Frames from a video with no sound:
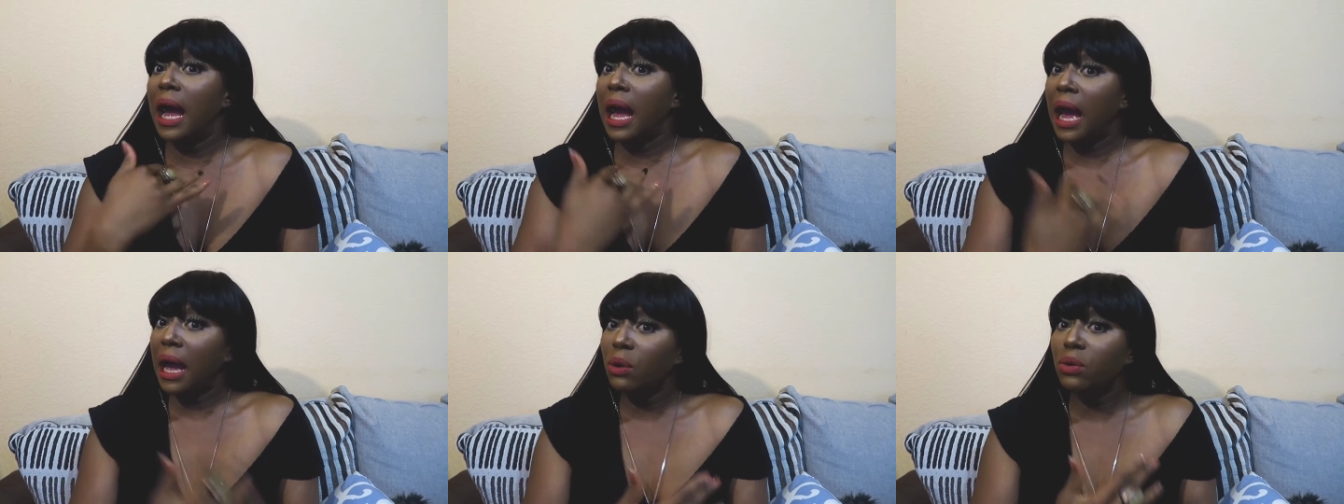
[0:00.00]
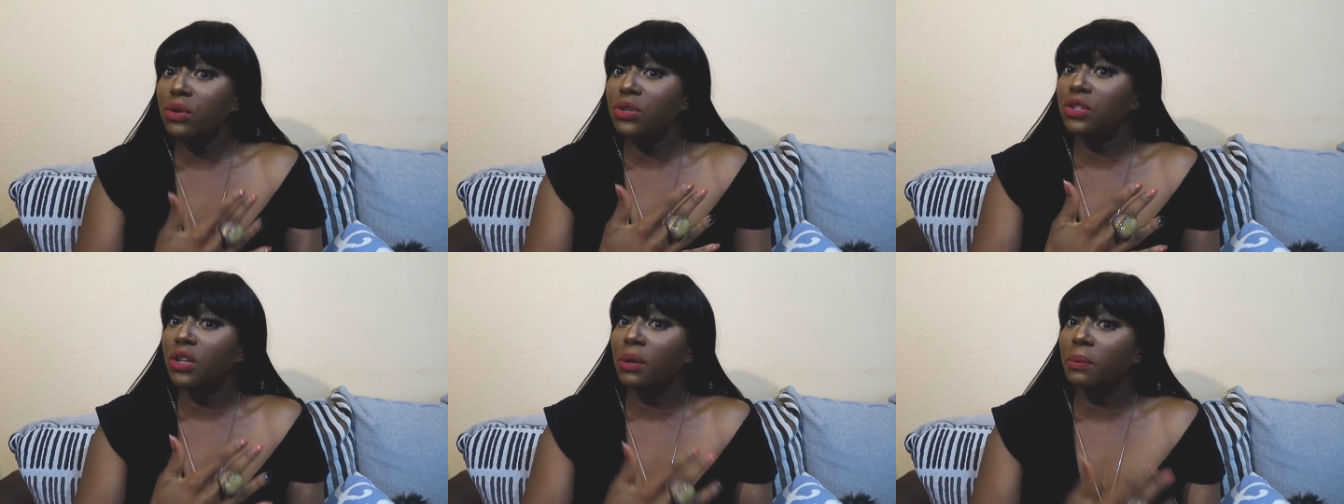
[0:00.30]
I
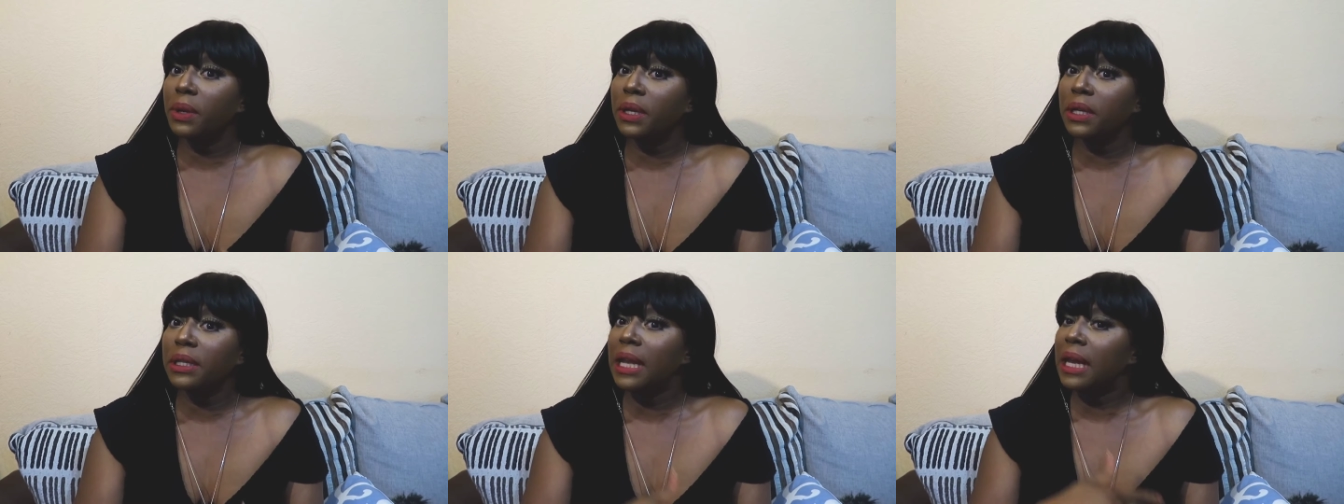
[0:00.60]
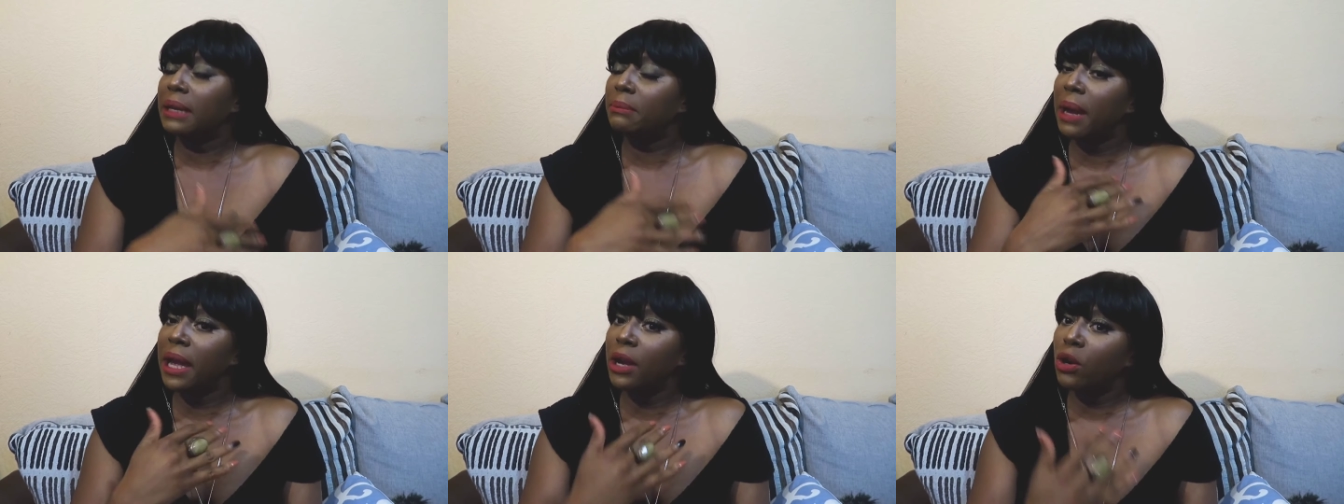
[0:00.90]
was somebody
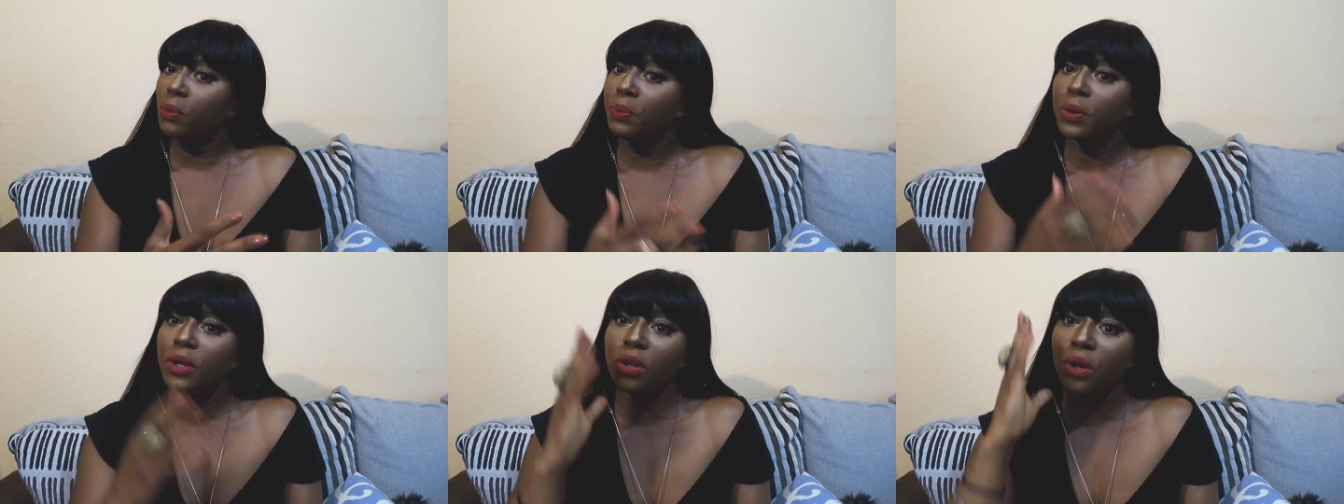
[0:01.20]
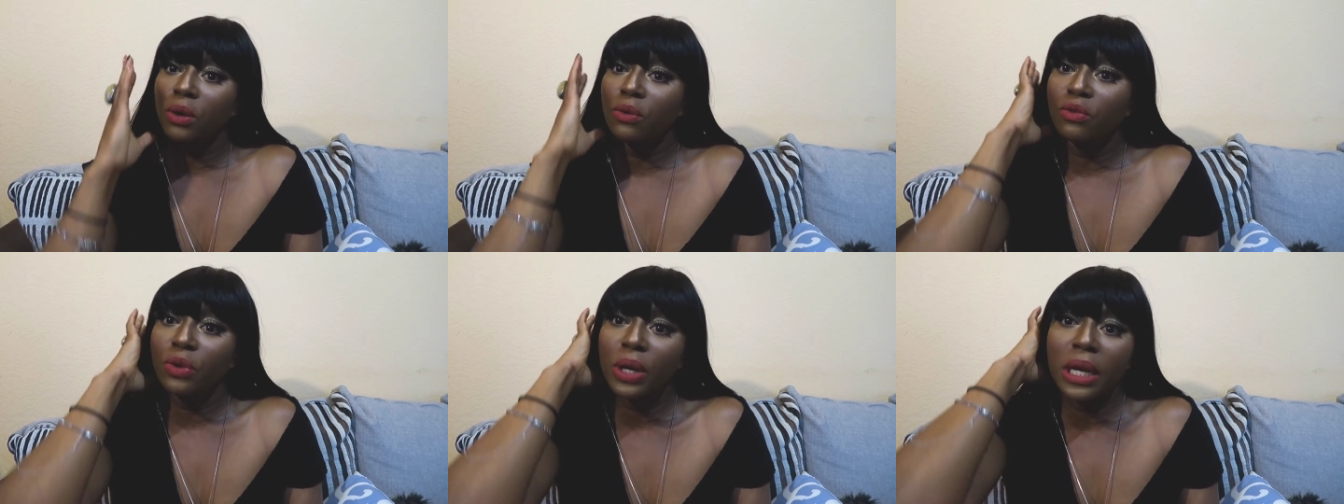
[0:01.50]
that my
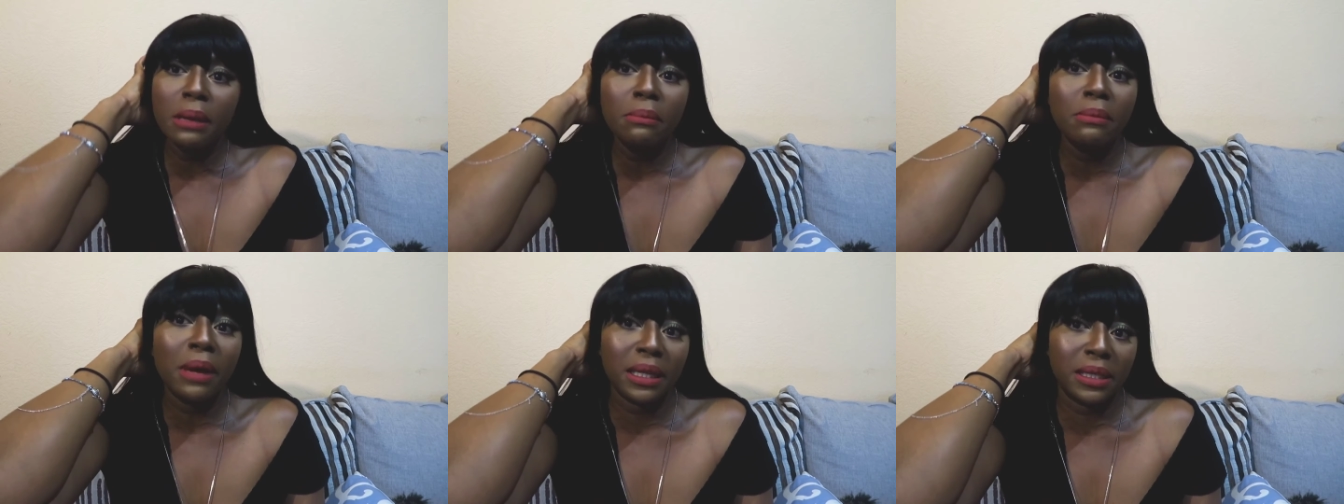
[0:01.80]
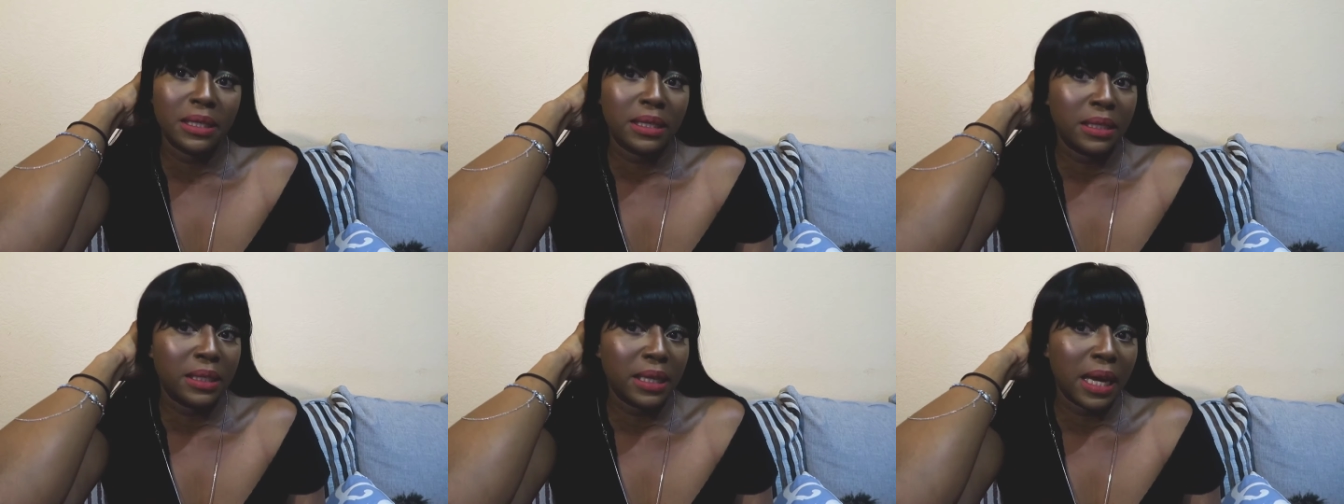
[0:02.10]
opinion really
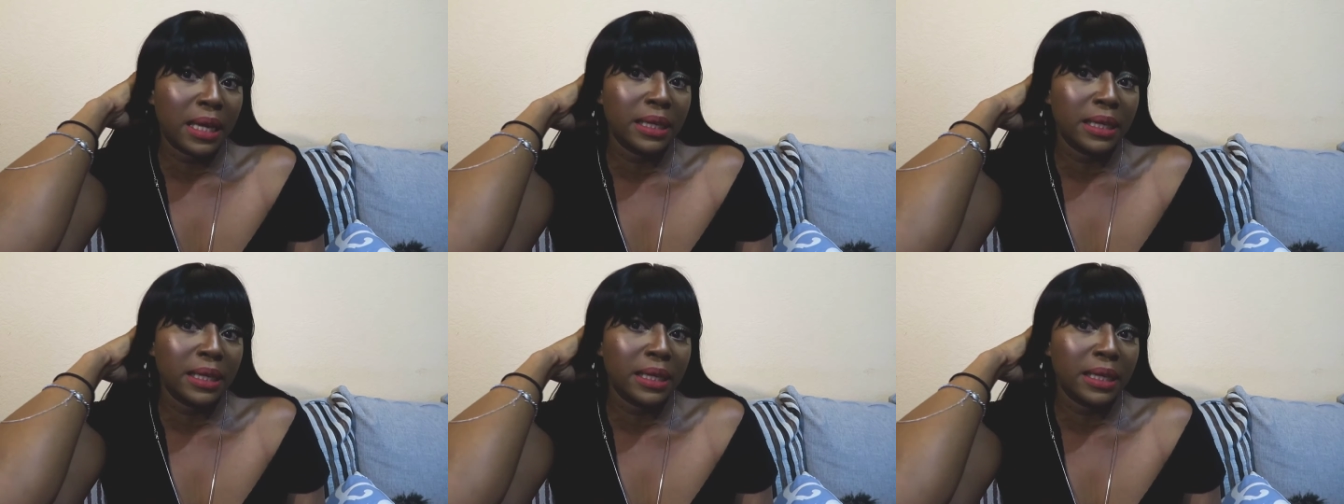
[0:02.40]
mattered,